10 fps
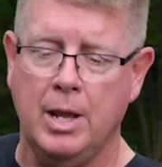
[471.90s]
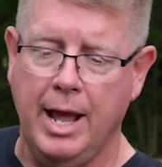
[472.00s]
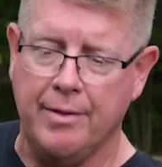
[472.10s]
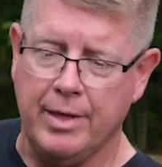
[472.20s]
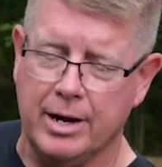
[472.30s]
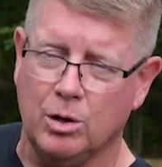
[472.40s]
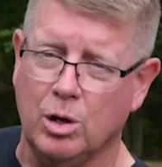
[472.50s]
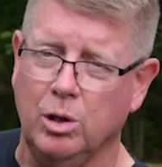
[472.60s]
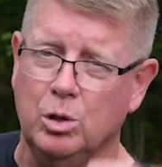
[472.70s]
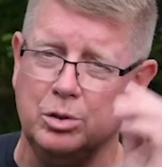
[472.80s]
And then I'll
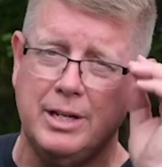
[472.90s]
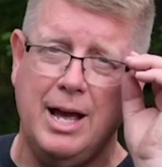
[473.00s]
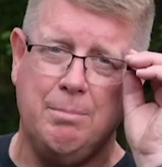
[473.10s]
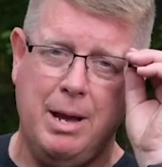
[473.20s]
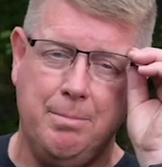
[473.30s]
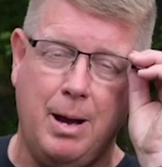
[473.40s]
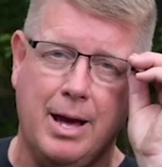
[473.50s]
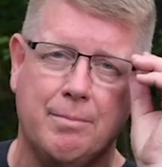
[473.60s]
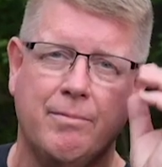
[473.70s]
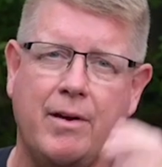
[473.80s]
close down my
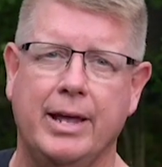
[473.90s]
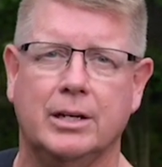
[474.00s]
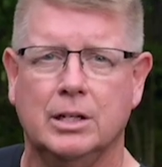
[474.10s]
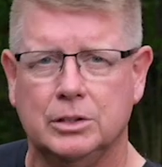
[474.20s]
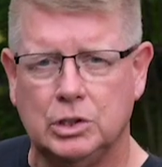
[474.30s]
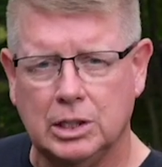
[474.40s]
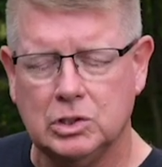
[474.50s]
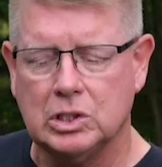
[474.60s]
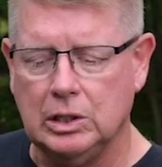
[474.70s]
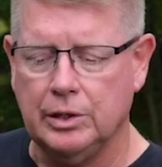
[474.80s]
bottom vent
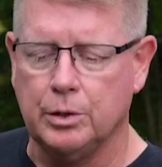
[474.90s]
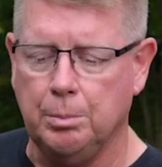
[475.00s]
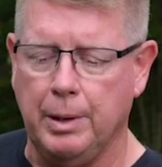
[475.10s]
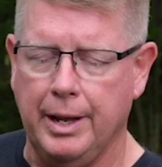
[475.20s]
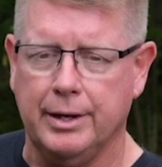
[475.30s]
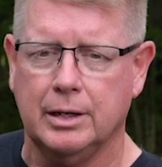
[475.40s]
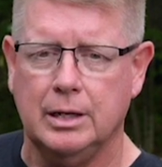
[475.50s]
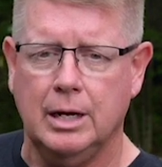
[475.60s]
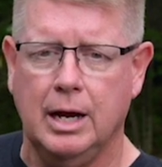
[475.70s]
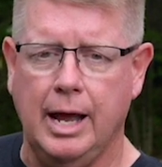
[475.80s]
just a little bit.
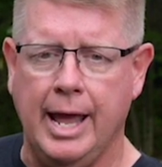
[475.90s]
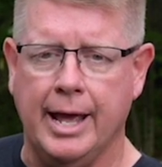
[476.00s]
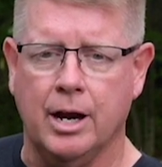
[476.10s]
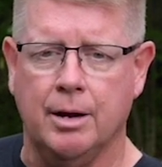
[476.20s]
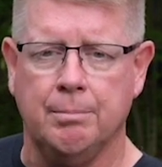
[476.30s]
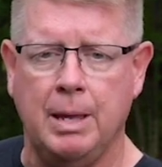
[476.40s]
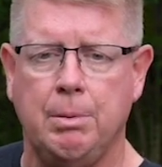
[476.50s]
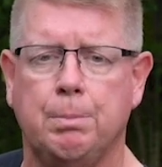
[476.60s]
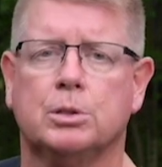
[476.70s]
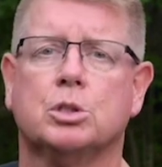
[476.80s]
And maybe
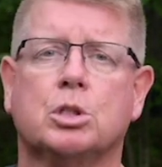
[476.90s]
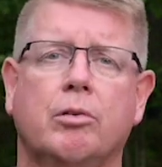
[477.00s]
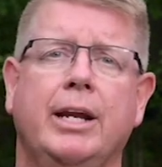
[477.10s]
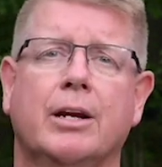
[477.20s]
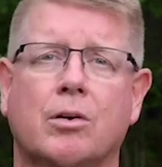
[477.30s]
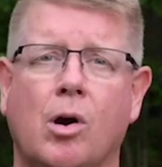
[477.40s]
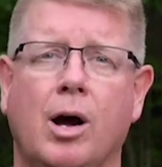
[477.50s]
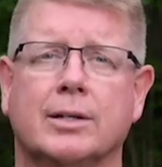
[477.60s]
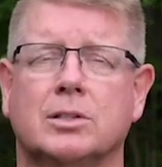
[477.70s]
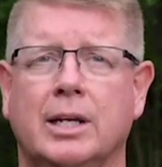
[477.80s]
put the screen
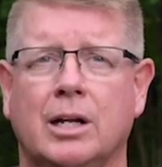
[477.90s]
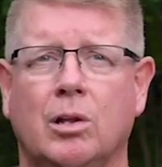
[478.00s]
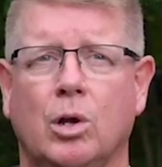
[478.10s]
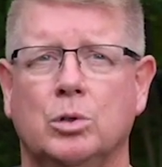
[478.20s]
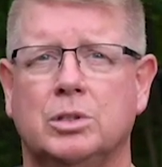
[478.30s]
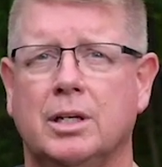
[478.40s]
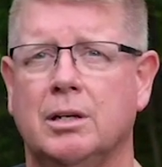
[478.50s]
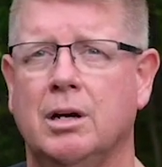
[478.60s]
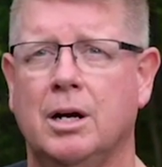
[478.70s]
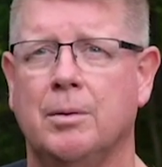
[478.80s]
across and close
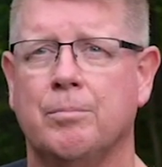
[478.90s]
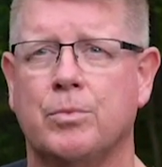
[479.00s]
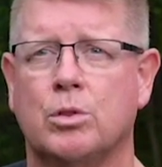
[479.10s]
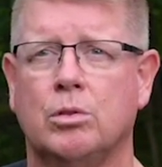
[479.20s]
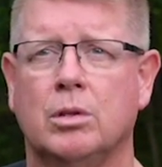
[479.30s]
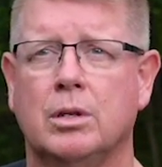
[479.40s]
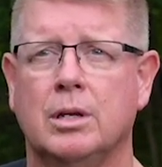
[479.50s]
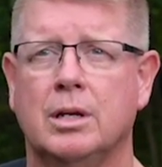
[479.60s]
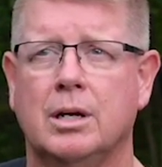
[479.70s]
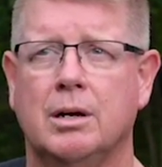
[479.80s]
it
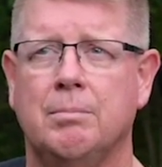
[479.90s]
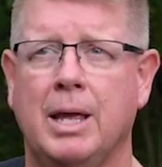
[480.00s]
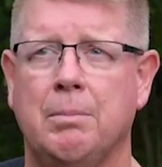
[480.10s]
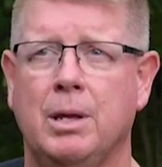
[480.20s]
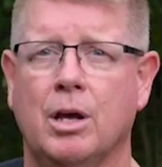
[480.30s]
maybe